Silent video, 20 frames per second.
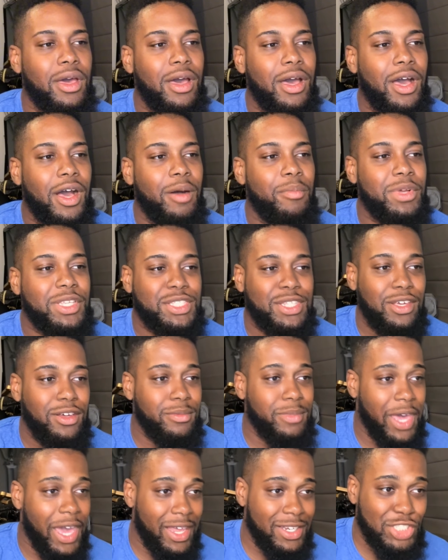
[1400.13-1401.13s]
But still,
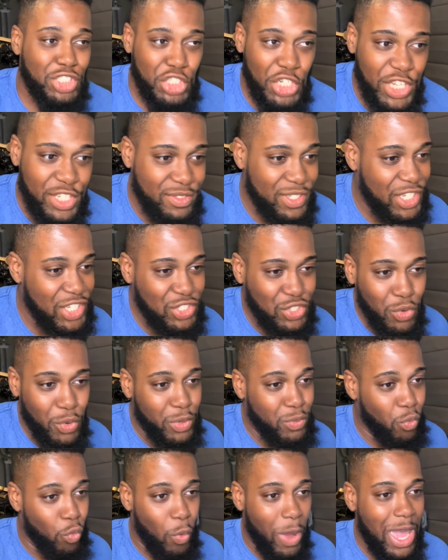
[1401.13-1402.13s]
man, Shin, he's
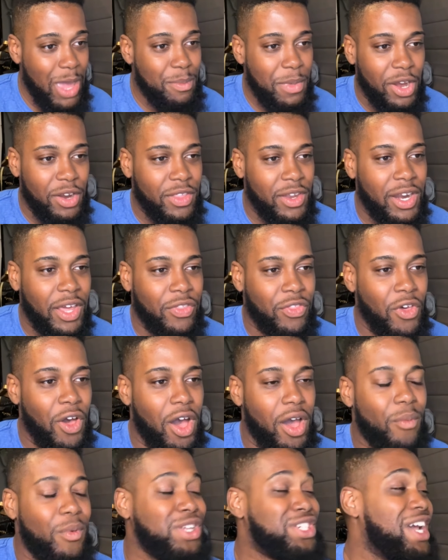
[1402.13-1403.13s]
doing way better than I
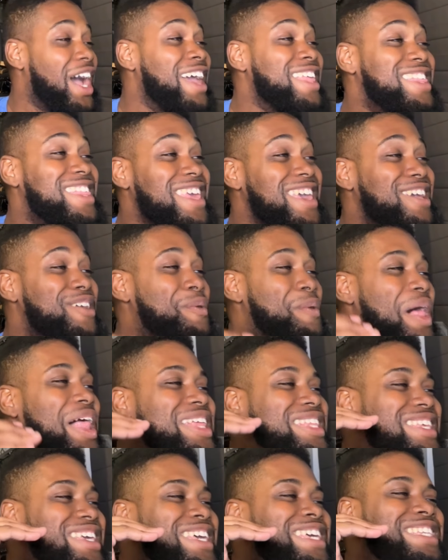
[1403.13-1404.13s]
thought, which I think, well,
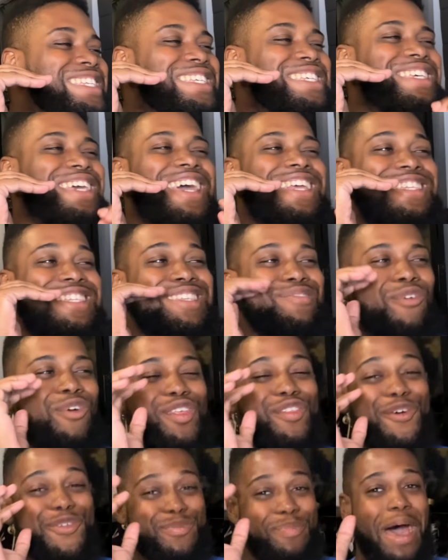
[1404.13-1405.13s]
it's one
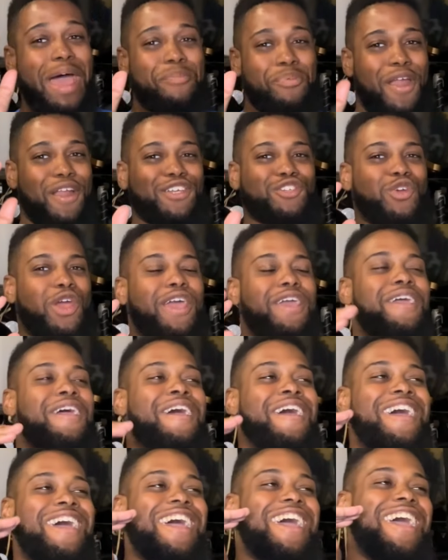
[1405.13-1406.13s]
of those byproducts, right?
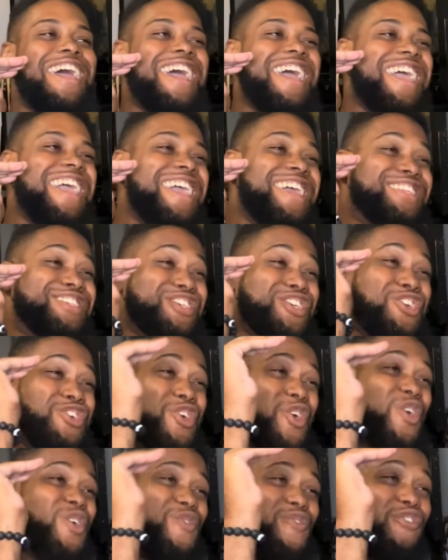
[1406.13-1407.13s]
It's
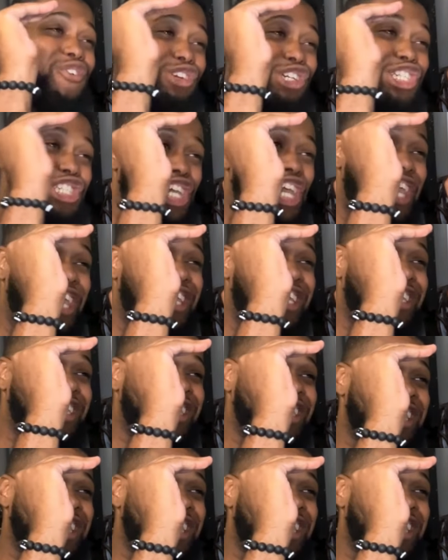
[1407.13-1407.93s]
good for Shin.